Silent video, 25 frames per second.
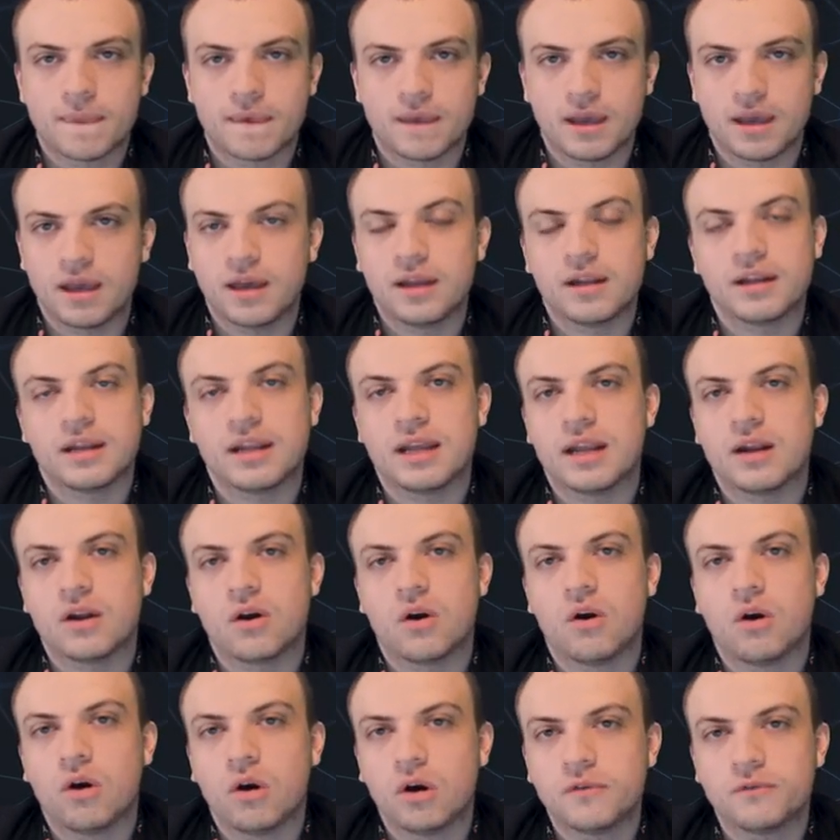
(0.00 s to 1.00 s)
And in
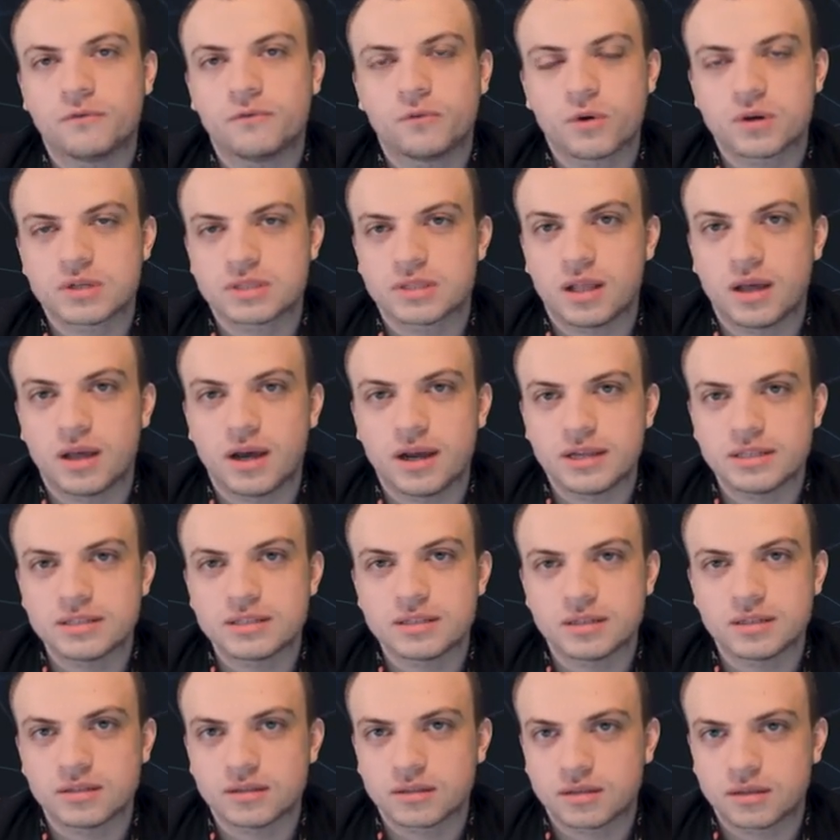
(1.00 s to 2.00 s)
all forced lines
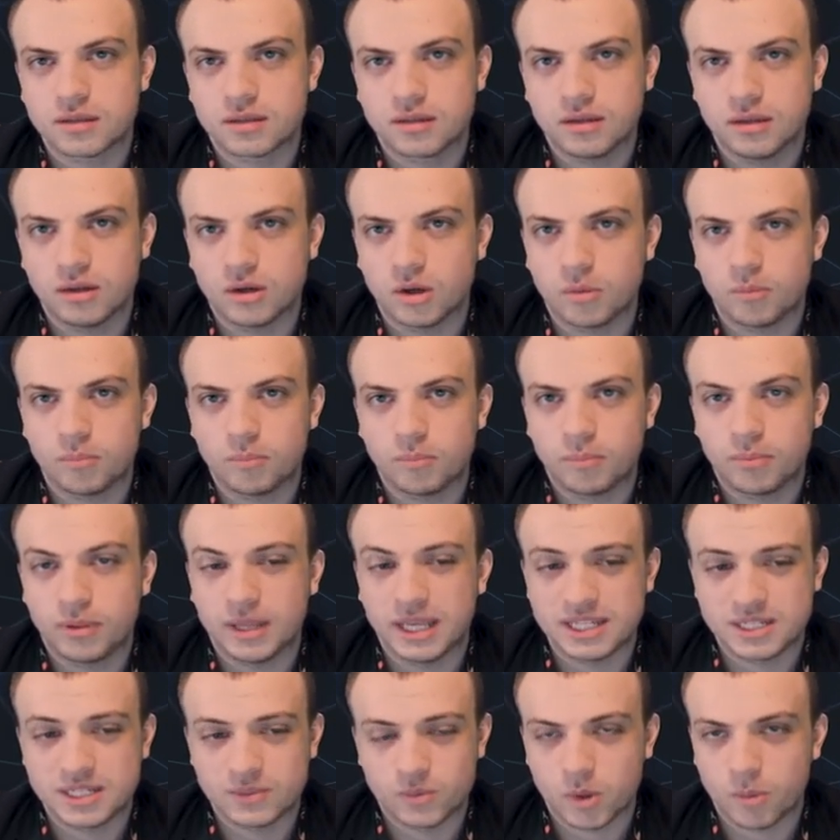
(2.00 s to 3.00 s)
in
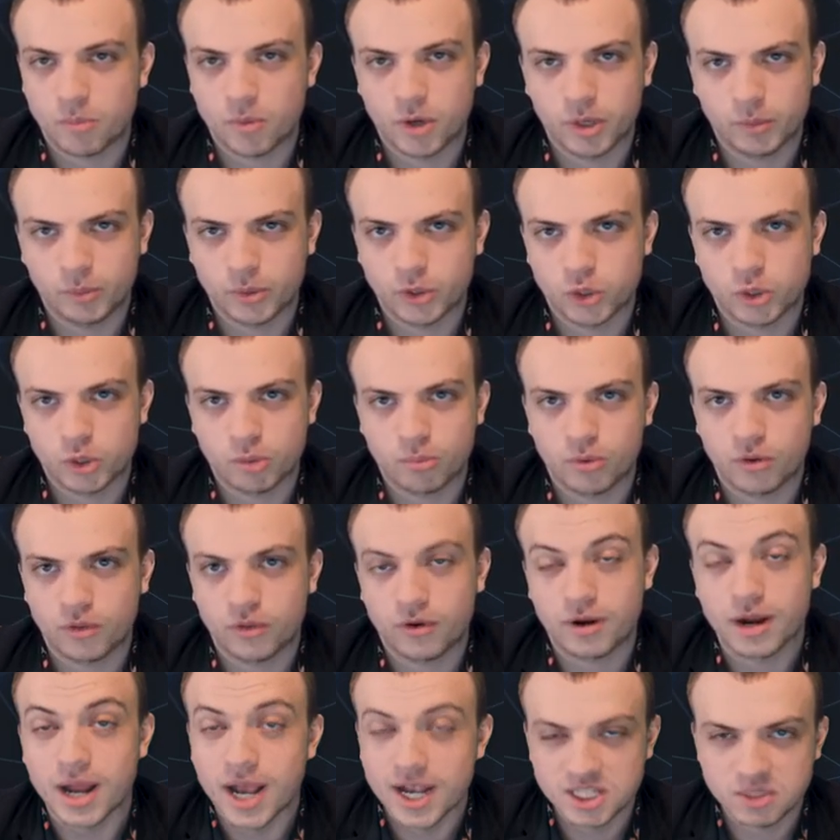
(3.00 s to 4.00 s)
places where we're putting pressure on opponent,
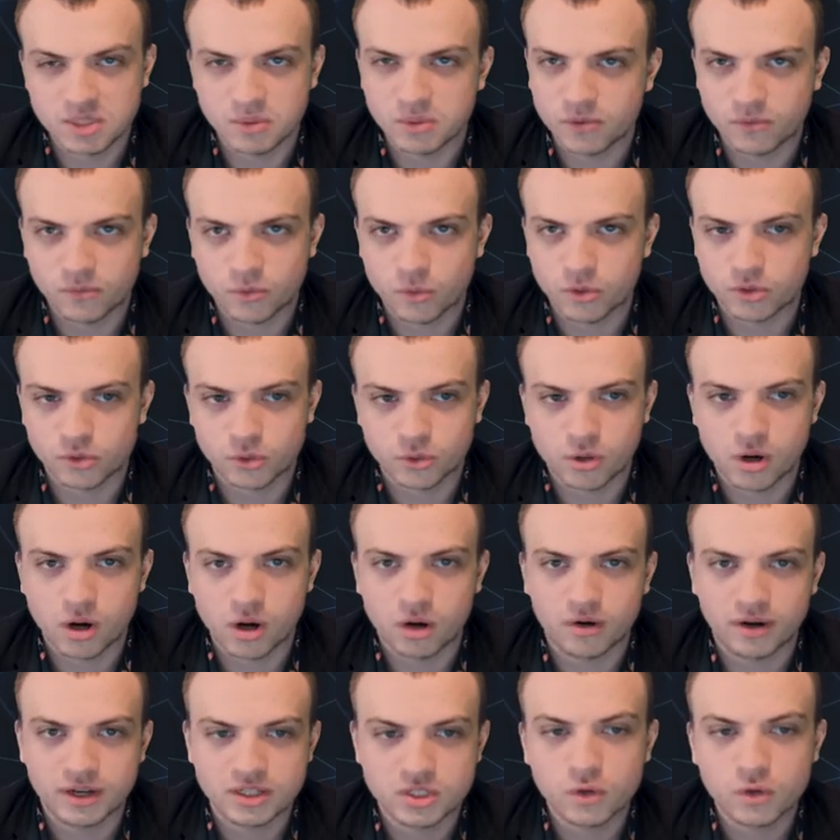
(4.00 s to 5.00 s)
there has to be a forced draw,
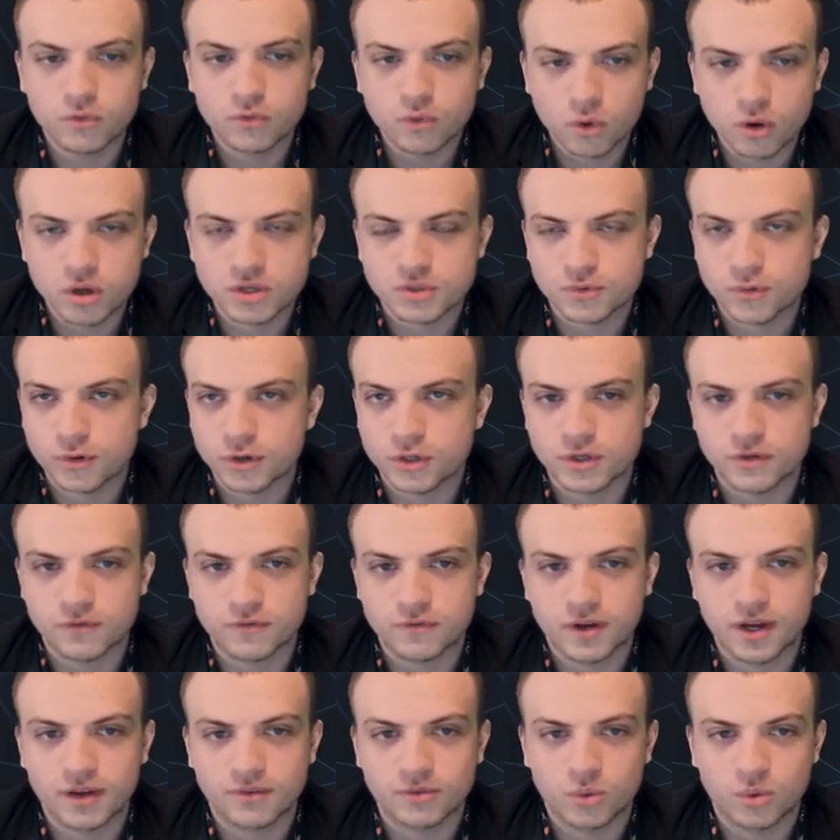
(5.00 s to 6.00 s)
right? So of course, rook
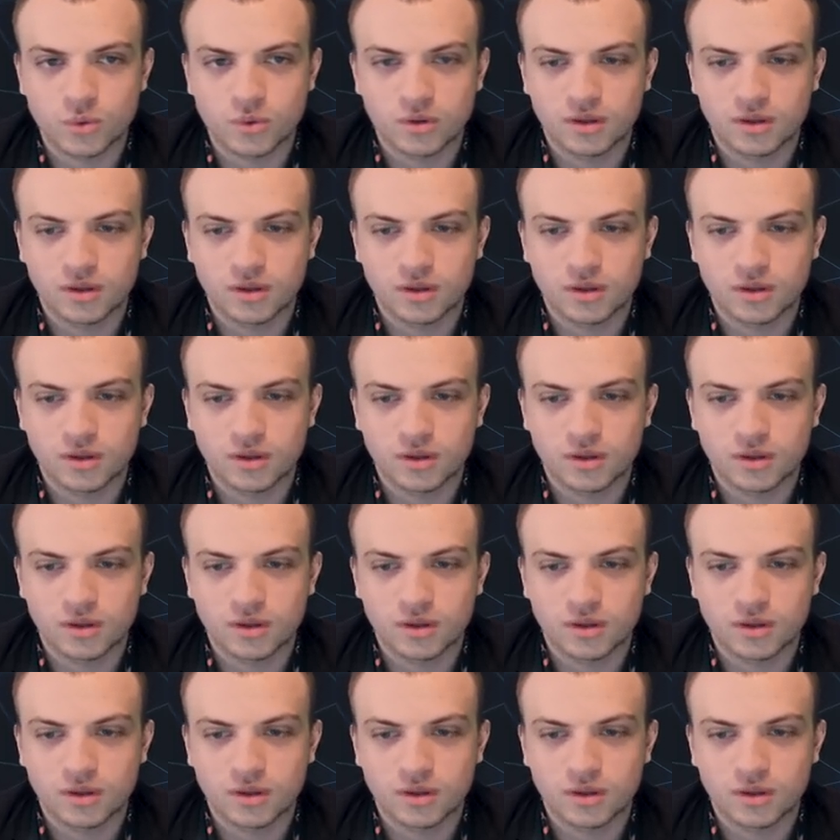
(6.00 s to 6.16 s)
g5,